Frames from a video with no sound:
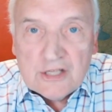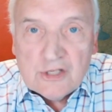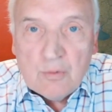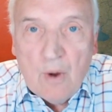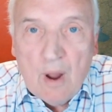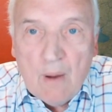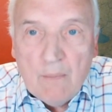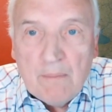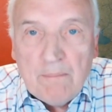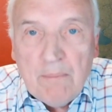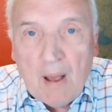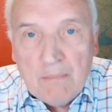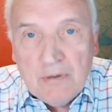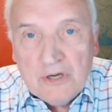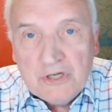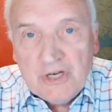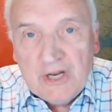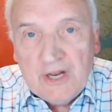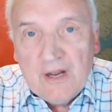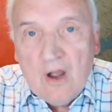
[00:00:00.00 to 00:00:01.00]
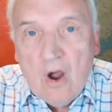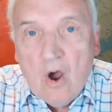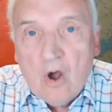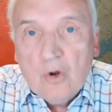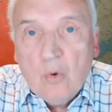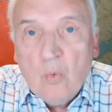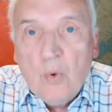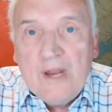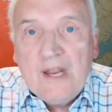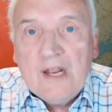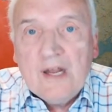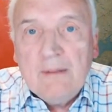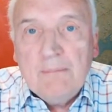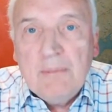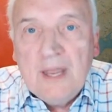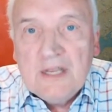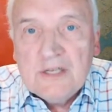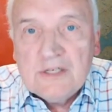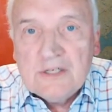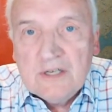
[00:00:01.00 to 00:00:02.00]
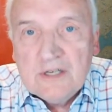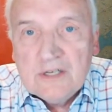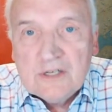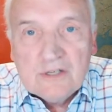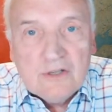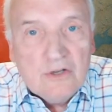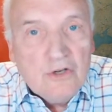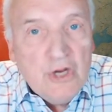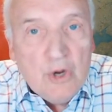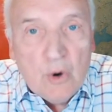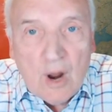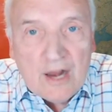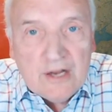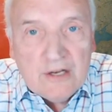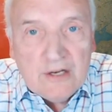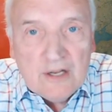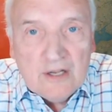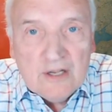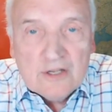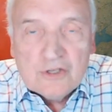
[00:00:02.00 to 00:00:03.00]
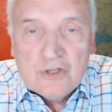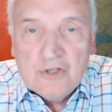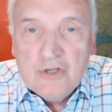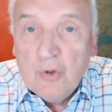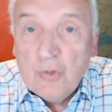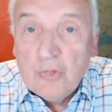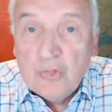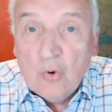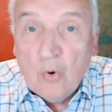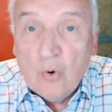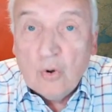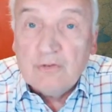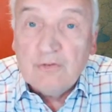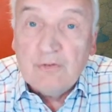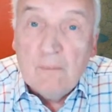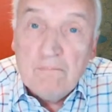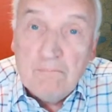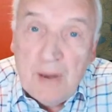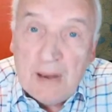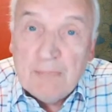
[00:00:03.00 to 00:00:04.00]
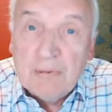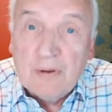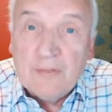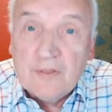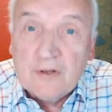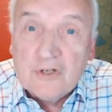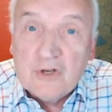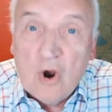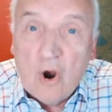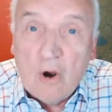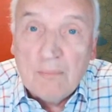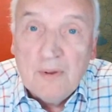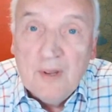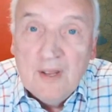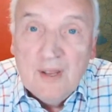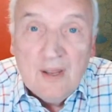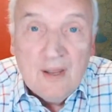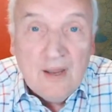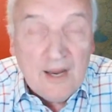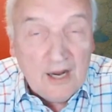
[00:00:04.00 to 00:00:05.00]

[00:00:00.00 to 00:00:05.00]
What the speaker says: That's where we're publishing on a weekly basis new ideas, new thoughts from people at the top,